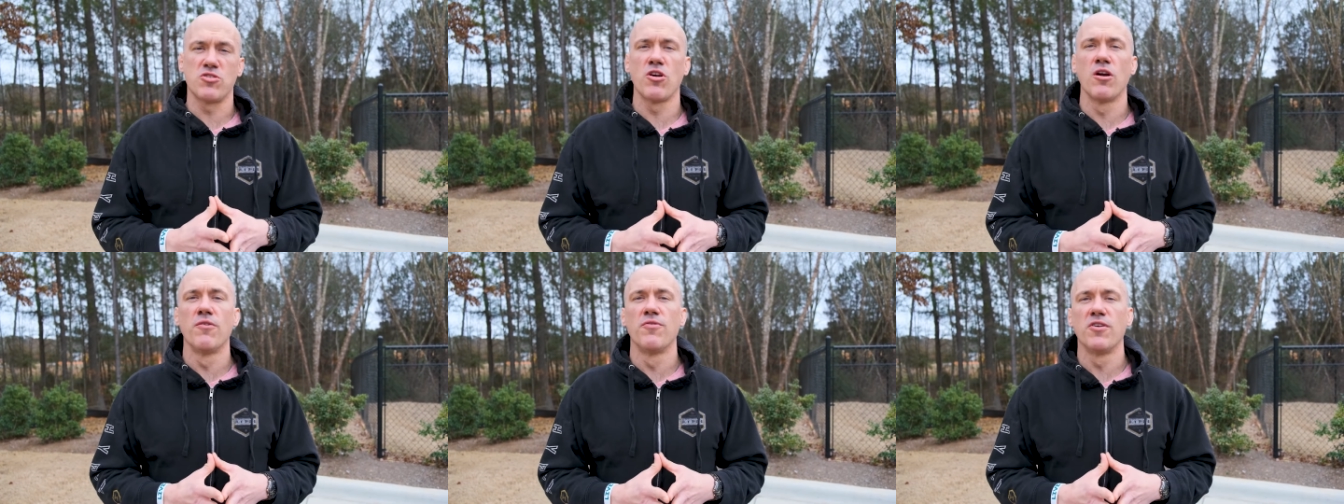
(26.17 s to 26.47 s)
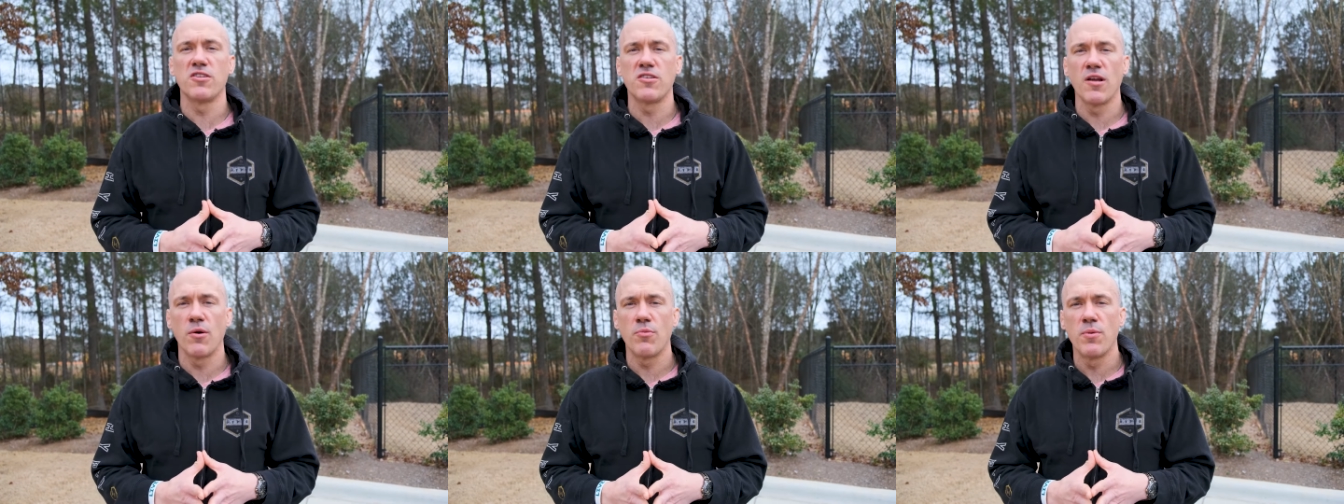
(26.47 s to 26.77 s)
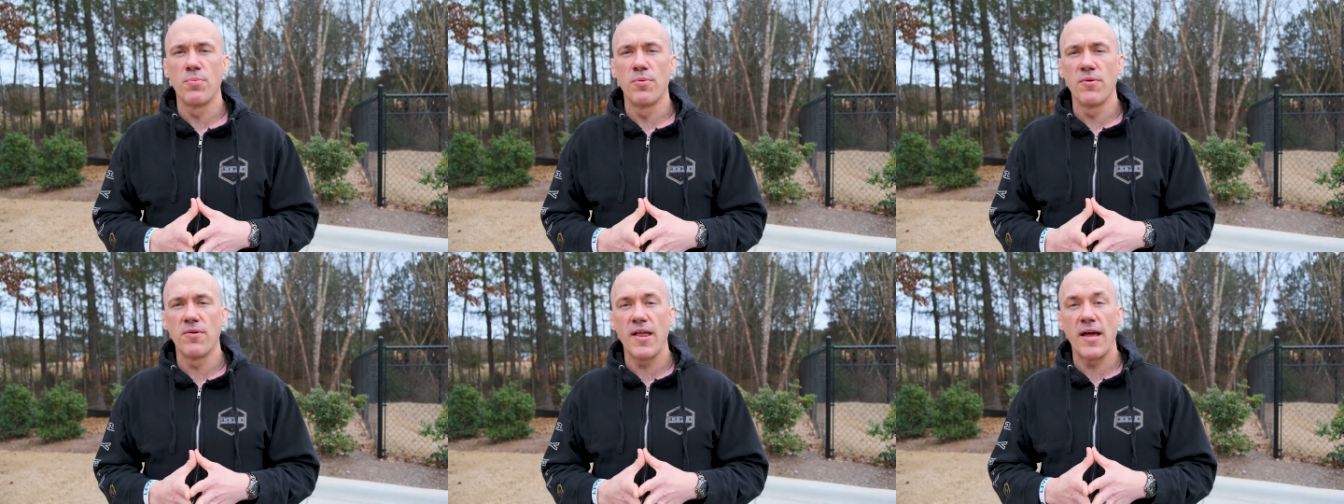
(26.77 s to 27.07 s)
service that
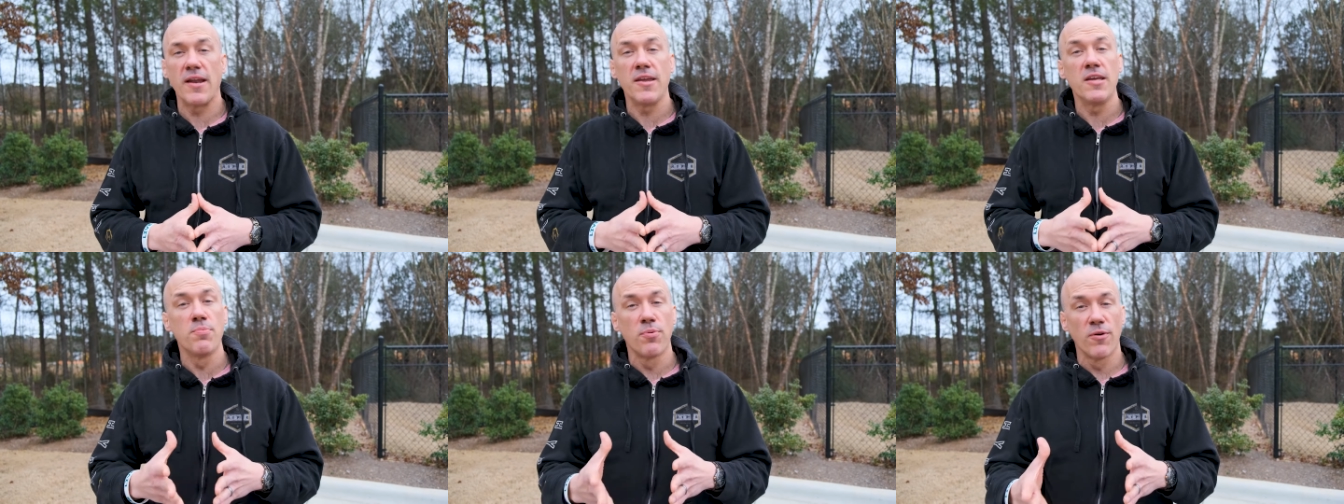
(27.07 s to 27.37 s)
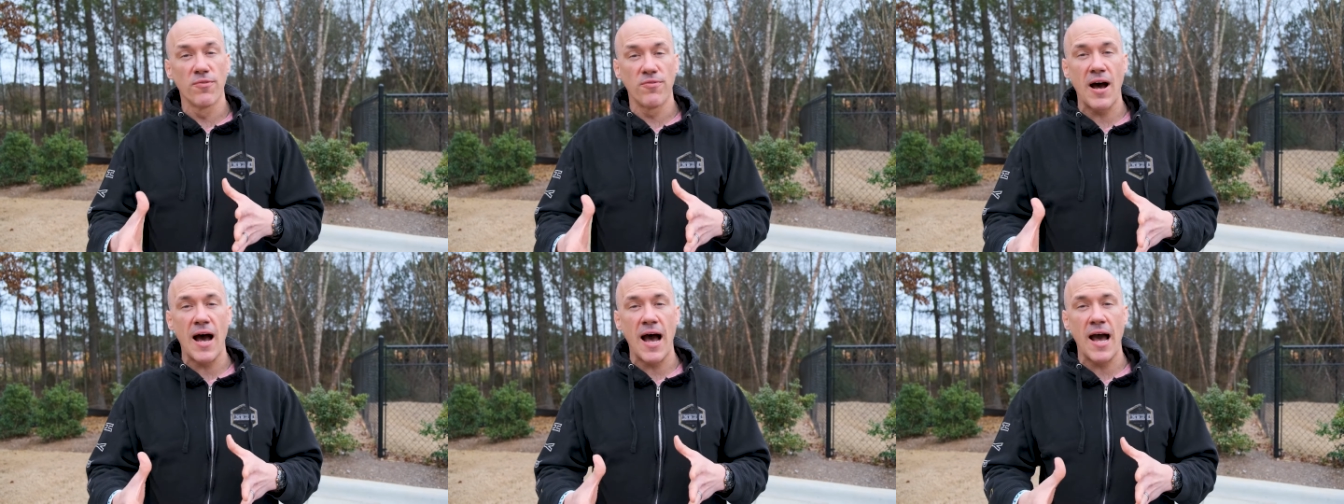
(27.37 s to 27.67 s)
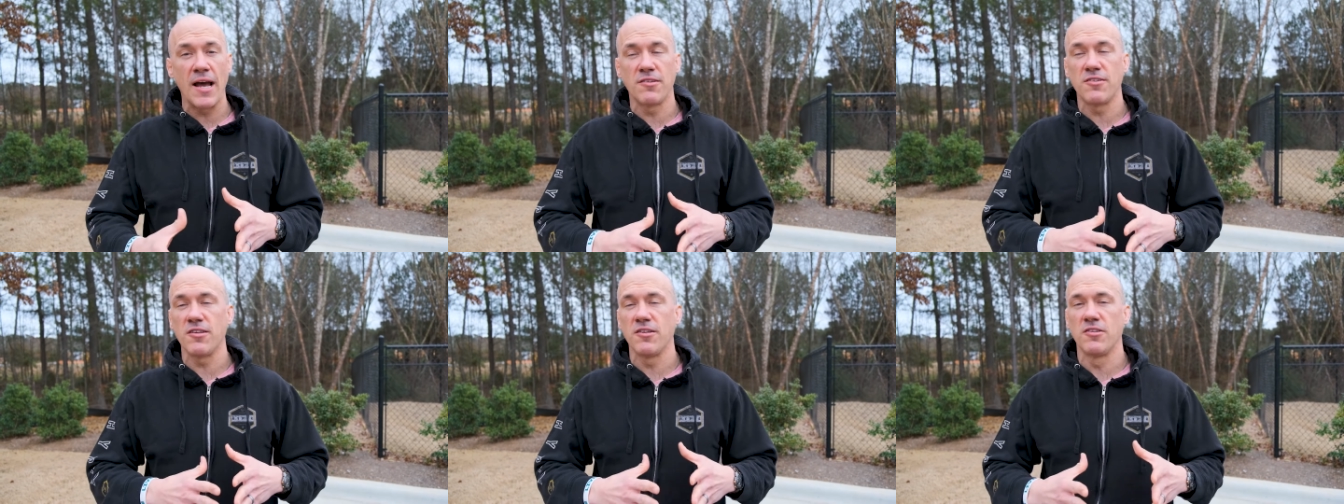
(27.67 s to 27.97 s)
we that he
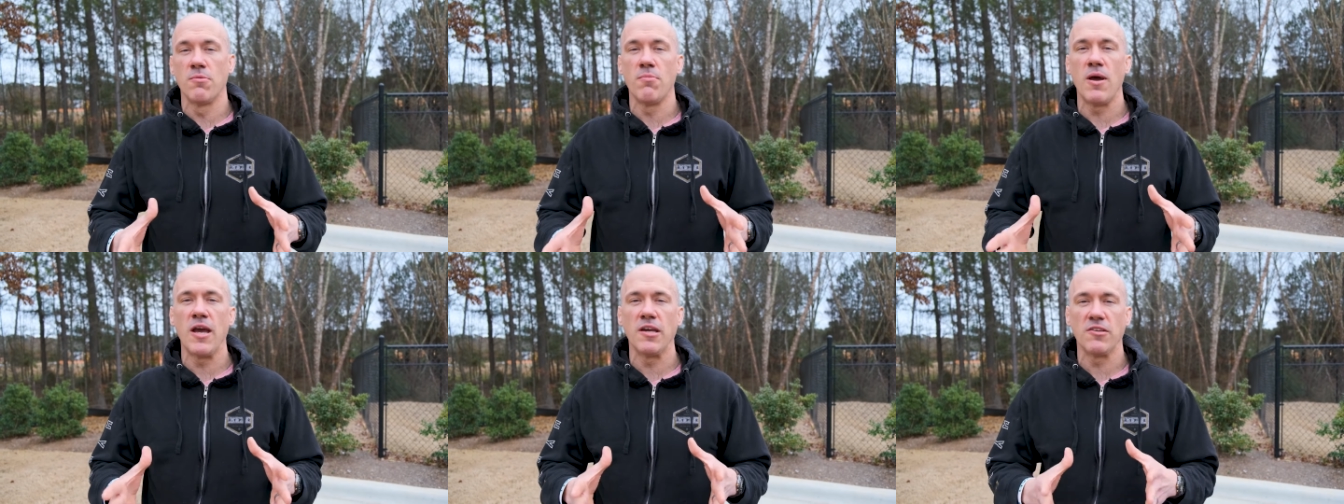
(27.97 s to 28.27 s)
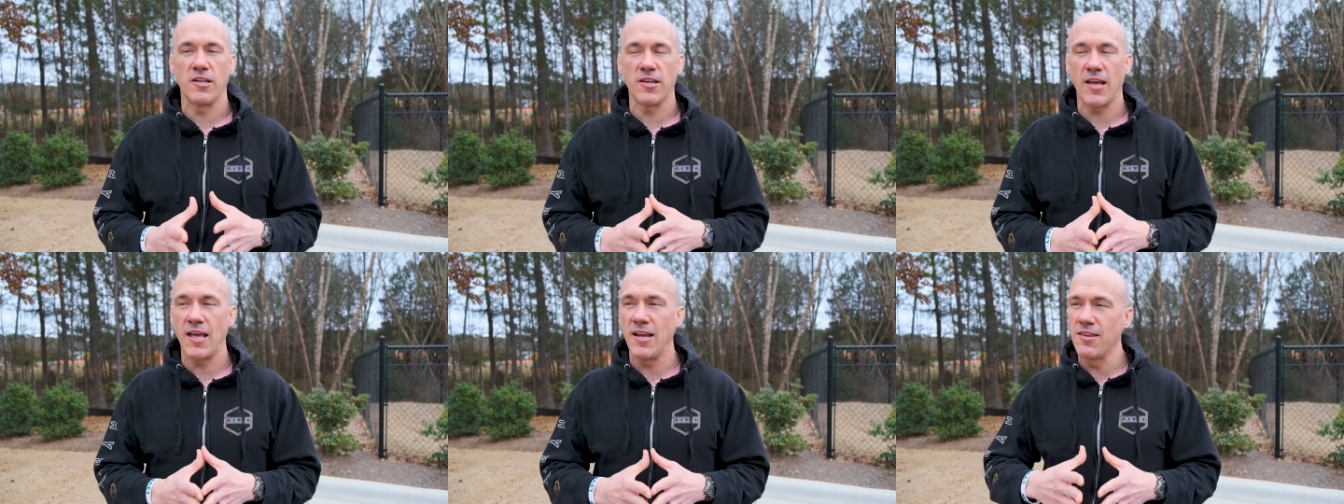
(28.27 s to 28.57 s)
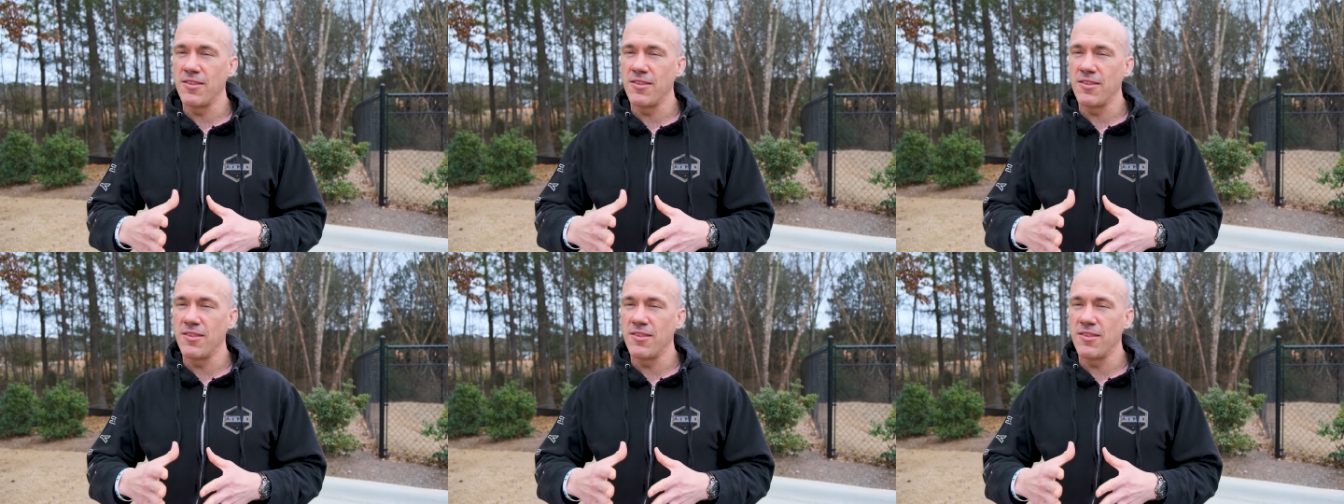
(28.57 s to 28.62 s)
provides is amazing.